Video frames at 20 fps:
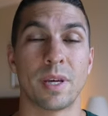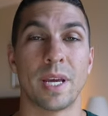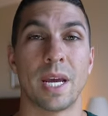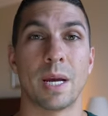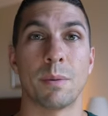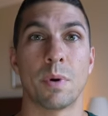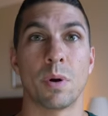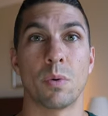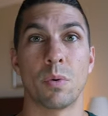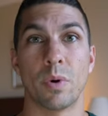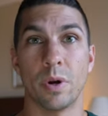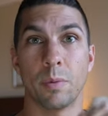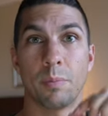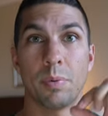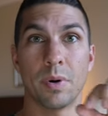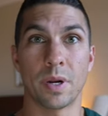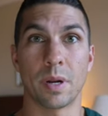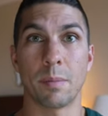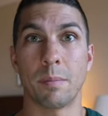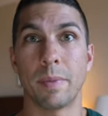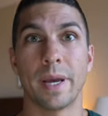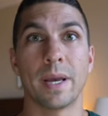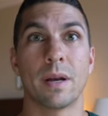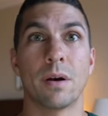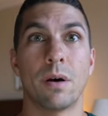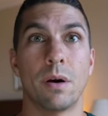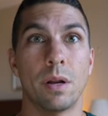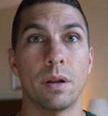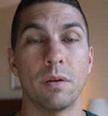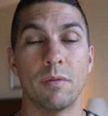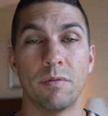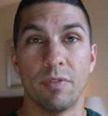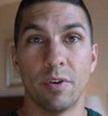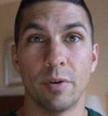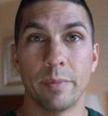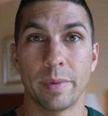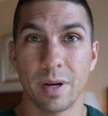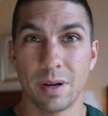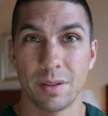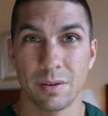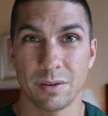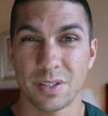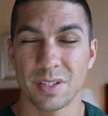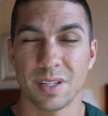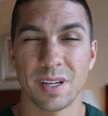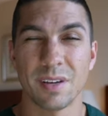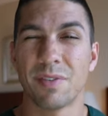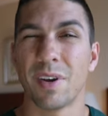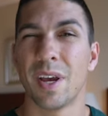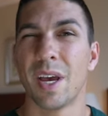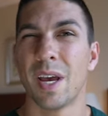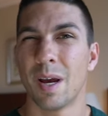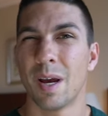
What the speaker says: camera where you're putting a mic on it and filming other stuff,